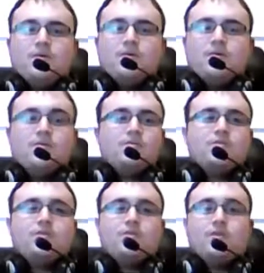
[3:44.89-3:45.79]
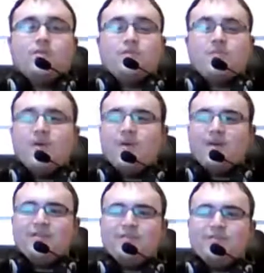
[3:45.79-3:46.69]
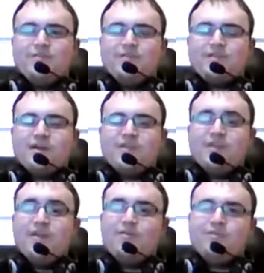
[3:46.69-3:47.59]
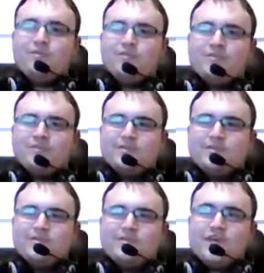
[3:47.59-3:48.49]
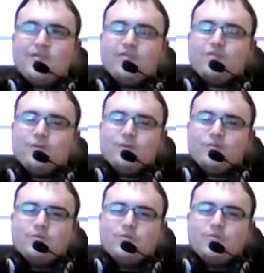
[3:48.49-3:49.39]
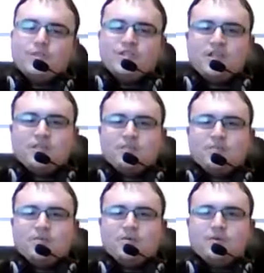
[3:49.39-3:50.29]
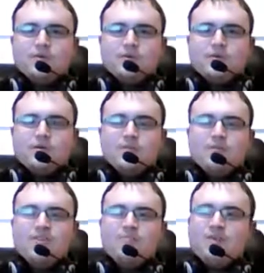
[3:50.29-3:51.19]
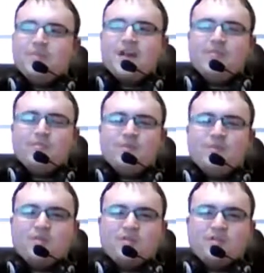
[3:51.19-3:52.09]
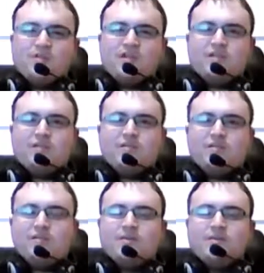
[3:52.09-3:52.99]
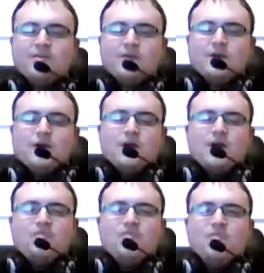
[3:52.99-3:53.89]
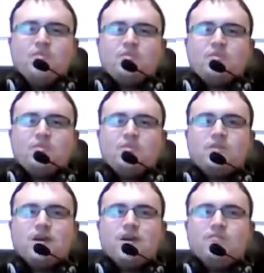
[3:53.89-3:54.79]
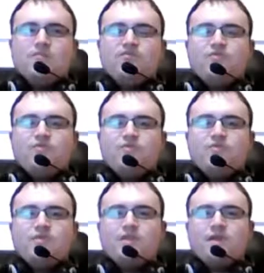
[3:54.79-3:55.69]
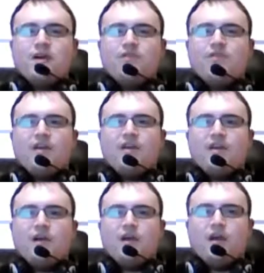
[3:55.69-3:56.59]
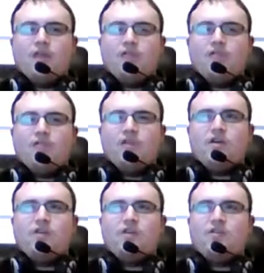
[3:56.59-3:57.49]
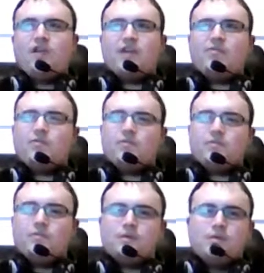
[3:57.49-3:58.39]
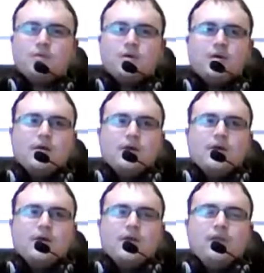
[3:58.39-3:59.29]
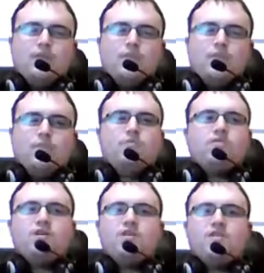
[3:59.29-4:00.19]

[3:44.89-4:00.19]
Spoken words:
also got the ability to self-heal Necron squads, which is a really big pain for people, as it can pretty much sometimes rejuvenate, I think, like 3 or 4 Necrons in one turn